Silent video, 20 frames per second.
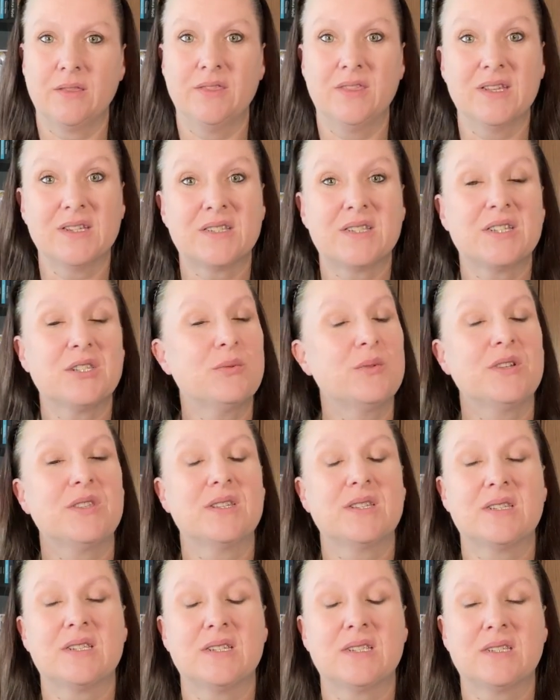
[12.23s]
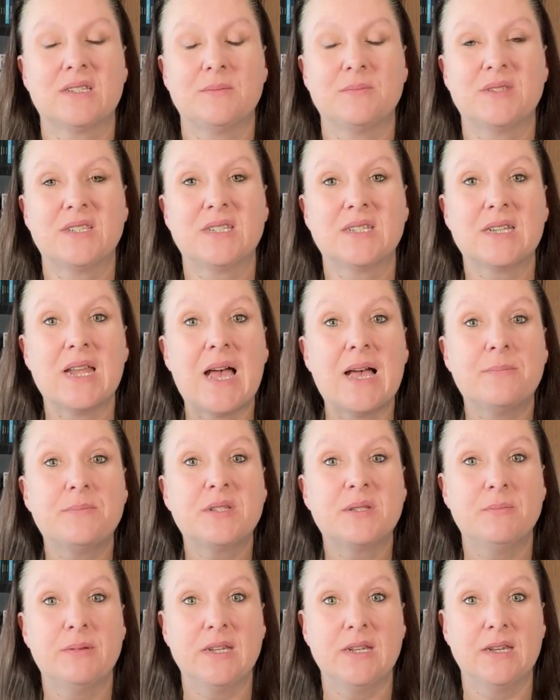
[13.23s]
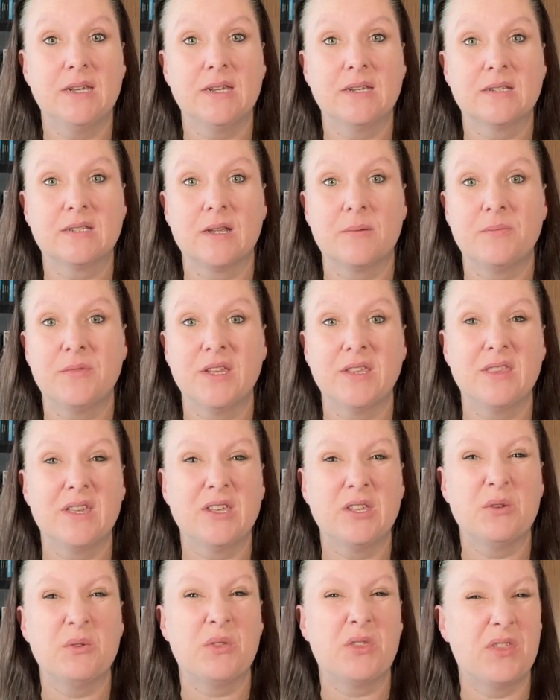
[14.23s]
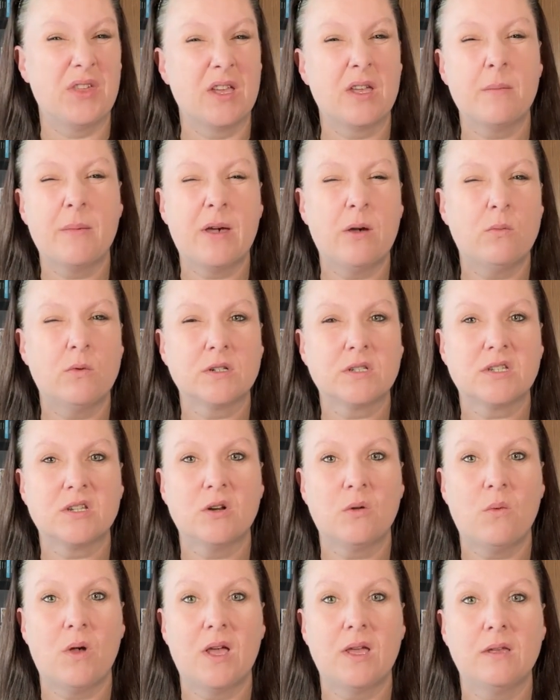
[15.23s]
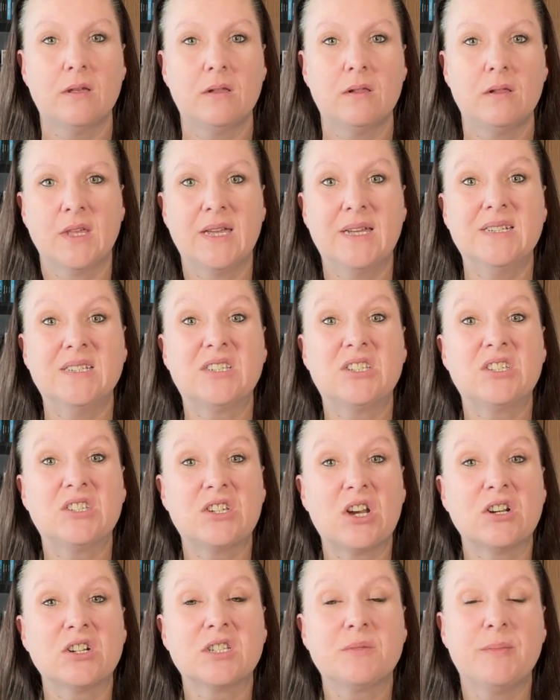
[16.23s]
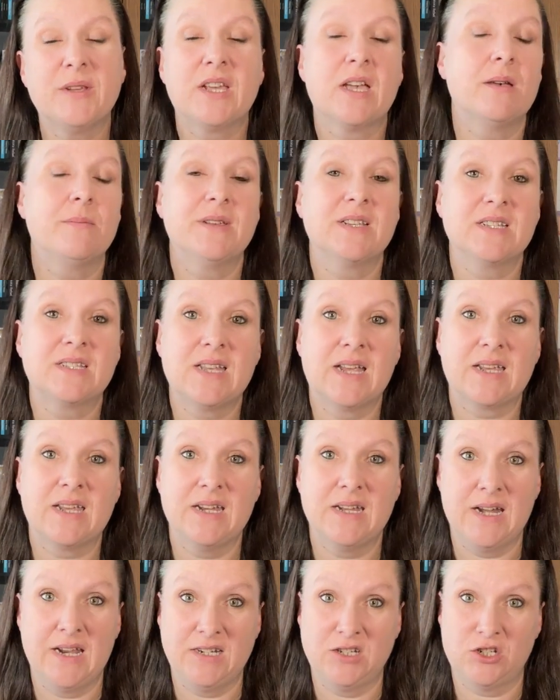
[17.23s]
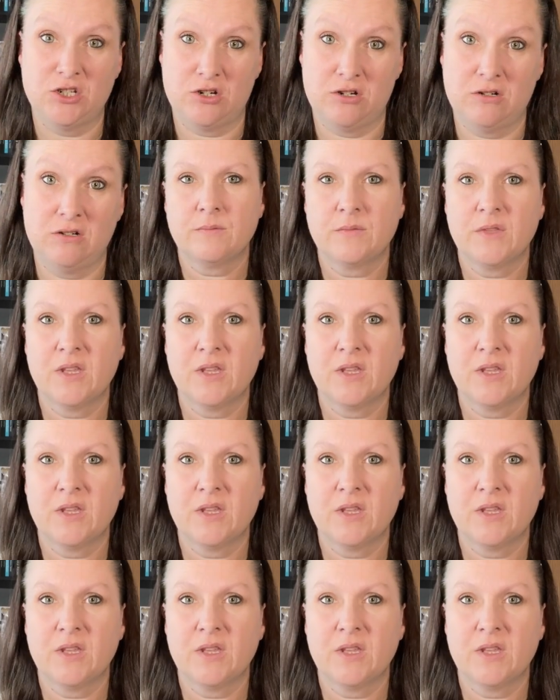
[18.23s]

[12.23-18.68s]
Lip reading: This is where the system stops being something that you think about once in a while and starts becoming second nature.